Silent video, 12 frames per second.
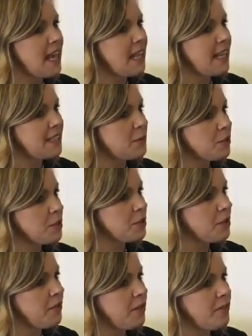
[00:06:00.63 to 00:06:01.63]
I like to
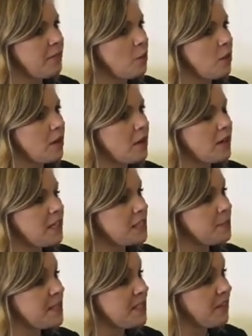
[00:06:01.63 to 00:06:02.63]
reserve it for a
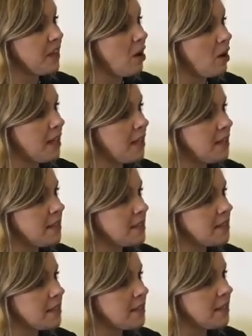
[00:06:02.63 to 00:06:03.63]
specific
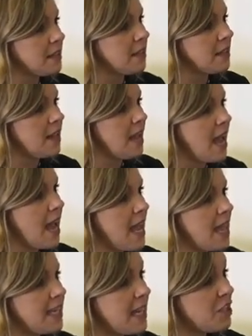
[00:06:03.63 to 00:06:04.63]
audience.
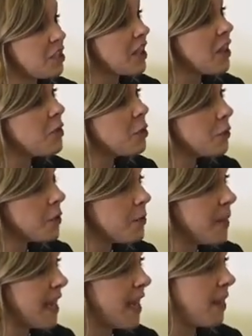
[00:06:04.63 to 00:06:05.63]
And I just got finished
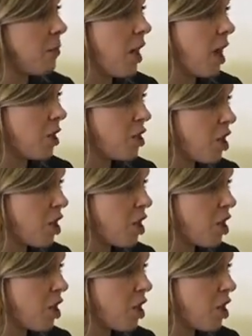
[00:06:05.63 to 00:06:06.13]
speaking at the Bloggers